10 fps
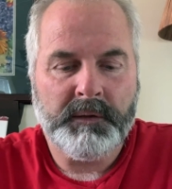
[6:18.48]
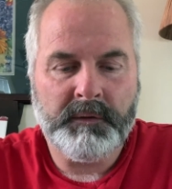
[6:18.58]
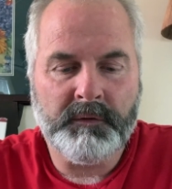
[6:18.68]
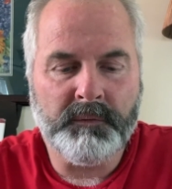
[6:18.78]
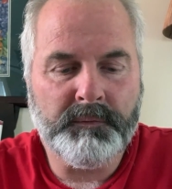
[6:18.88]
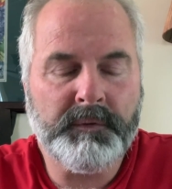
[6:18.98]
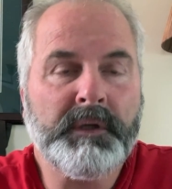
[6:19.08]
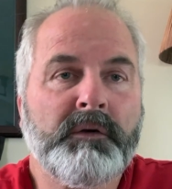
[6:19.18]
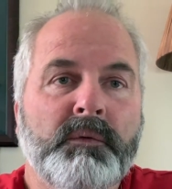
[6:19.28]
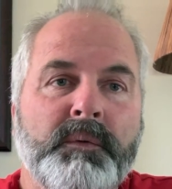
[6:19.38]
Don't
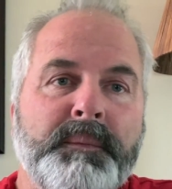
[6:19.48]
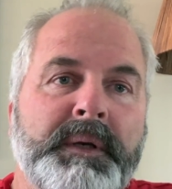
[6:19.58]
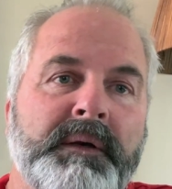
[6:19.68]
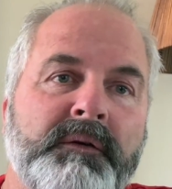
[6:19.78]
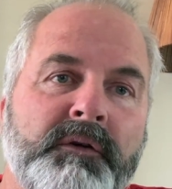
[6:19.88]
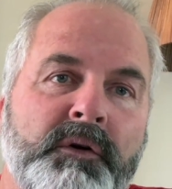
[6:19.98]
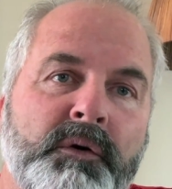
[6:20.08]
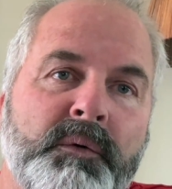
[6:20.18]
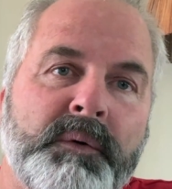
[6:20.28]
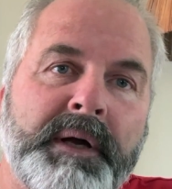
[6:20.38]
think you women,
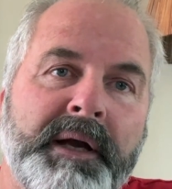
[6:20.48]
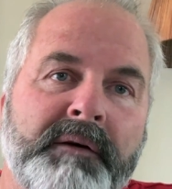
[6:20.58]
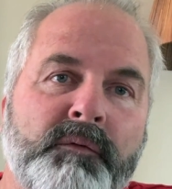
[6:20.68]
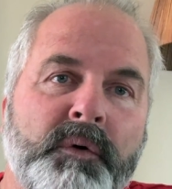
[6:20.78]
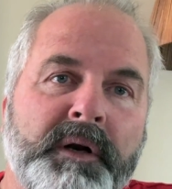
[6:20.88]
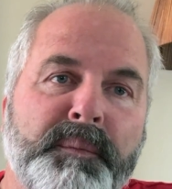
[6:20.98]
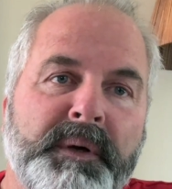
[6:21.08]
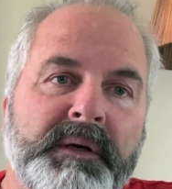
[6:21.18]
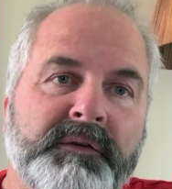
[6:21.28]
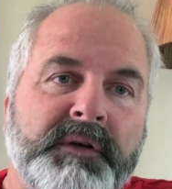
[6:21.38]
have one up
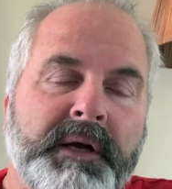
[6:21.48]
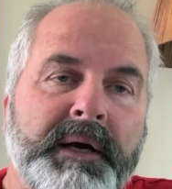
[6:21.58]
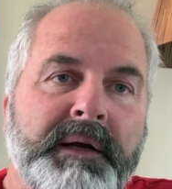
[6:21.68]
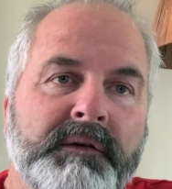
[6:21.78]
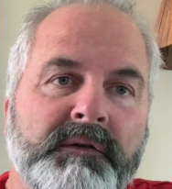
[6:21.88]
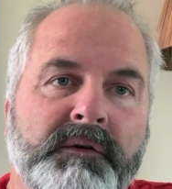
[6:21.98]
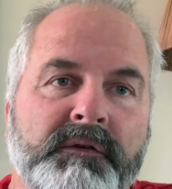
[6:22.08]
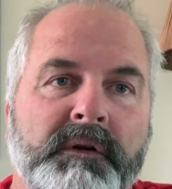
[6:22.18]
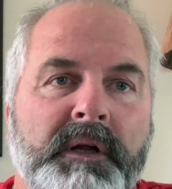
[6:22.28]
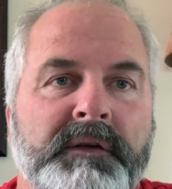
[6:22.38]
on us guys.
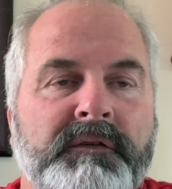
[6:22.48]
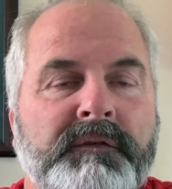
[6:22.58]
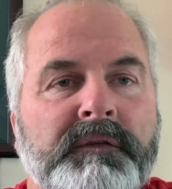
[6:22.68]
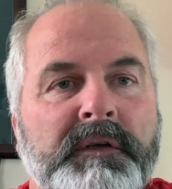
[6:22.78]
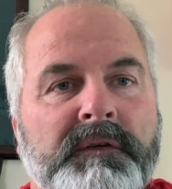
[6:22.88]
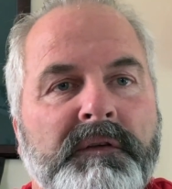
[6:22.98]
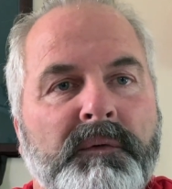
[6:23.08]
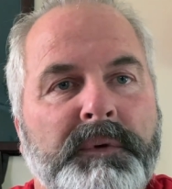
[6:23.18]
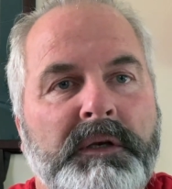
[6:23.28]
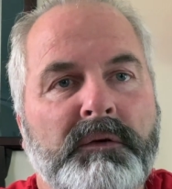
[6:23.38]
There's lots of things
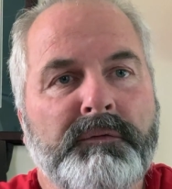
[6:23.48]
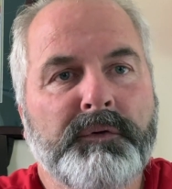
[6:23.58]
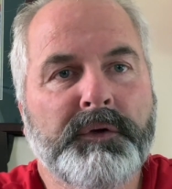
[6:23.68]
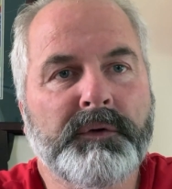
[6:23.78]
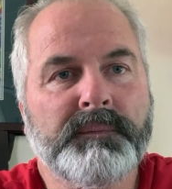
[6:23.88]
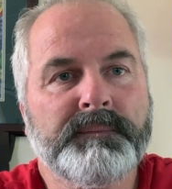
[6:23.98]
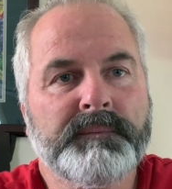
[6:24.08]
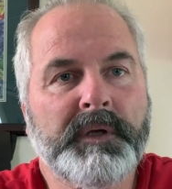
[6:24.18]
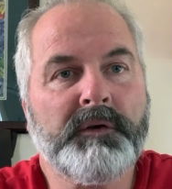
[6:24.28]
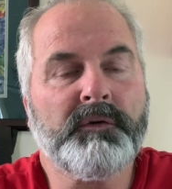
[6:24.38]
that we do for you,
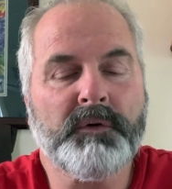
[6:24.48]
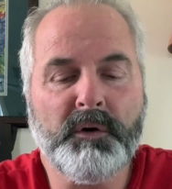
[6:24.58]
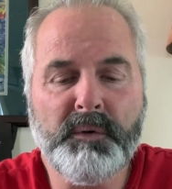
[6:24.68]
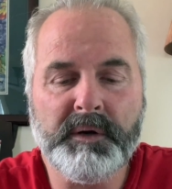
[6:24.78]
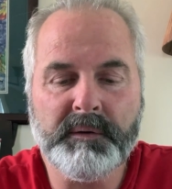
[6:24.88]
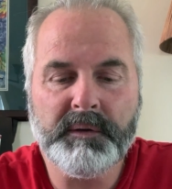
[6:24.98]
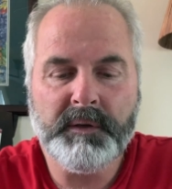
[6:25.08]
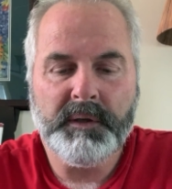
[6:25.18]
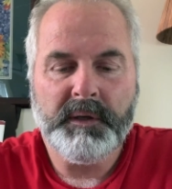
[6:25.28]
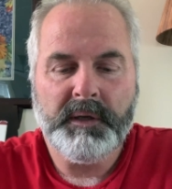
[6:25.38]
and you know it.
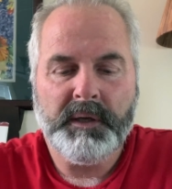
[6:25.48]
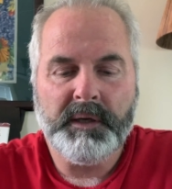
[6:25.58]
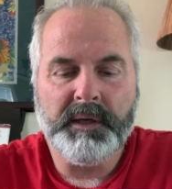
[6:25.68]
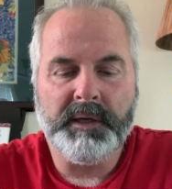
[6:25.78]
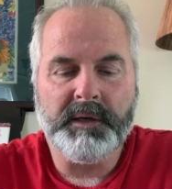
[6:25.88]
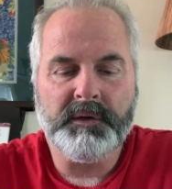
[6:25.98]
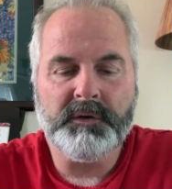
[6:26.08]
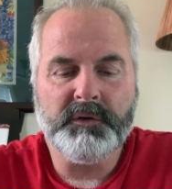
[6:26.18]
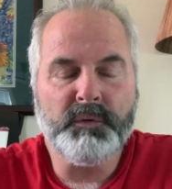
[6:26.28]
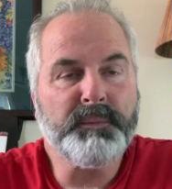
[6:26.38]

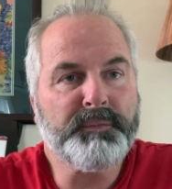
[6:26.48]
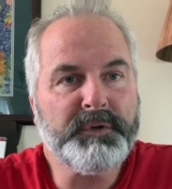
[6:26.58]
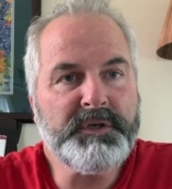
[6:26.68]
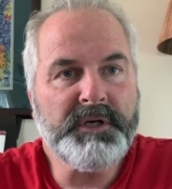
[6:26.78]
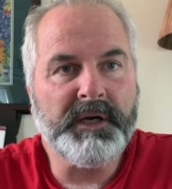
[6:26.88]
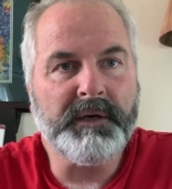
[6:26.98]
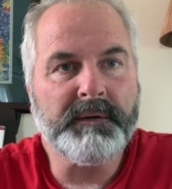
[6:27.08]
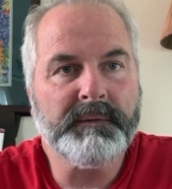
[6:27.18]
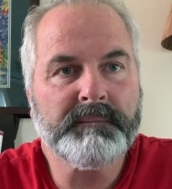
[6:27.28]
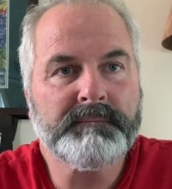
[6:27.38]
And you appreciate
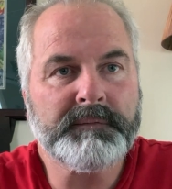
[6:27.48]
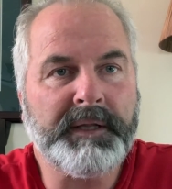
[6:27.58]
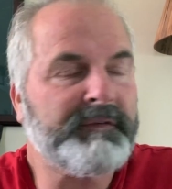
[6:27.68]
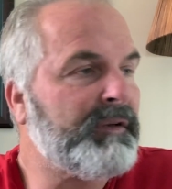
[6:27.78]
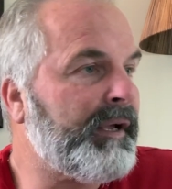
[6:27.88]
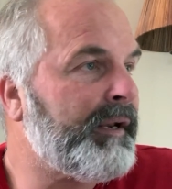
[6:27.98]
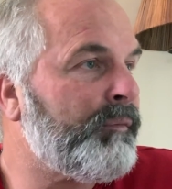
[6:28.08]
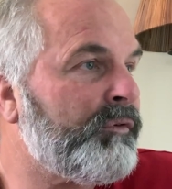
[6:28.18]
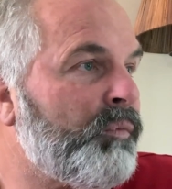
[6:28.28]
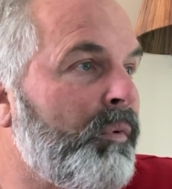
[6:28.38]
it. Last night I
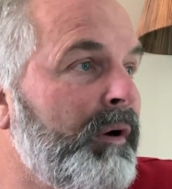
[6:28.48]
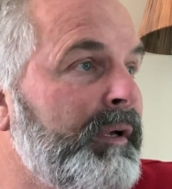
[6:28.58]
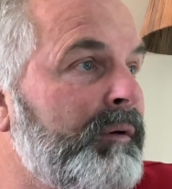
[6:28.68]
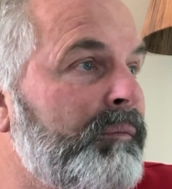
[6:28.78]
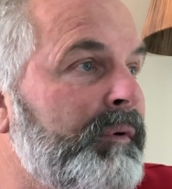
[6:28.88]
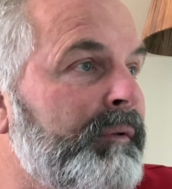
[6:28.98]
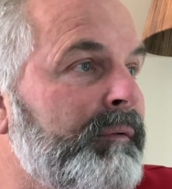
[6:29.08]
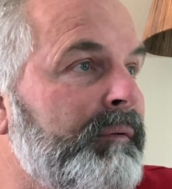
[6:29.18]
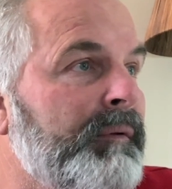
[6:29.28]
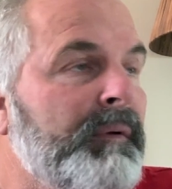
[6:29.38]
was walking with
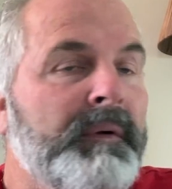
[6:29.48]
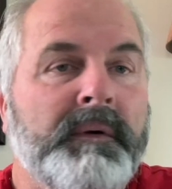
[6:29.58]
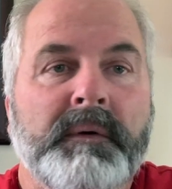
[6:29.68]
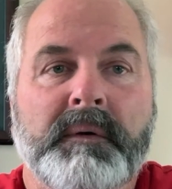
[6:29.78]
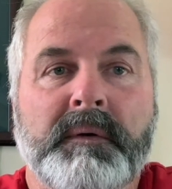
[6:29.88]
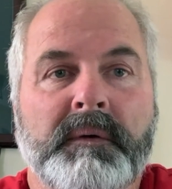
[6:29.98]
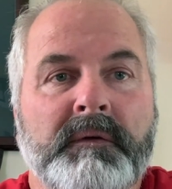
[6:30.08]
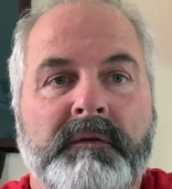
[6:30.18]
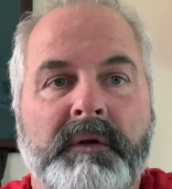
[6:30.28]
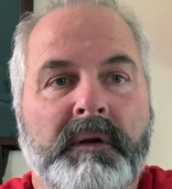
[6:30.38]

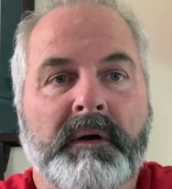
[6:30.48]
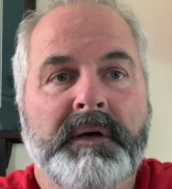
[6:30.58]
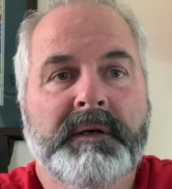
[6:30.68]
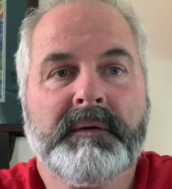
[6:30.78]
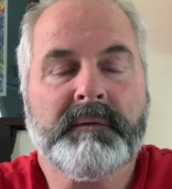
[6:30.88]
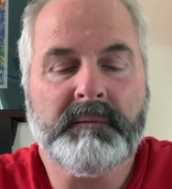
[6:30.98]
Svetlana.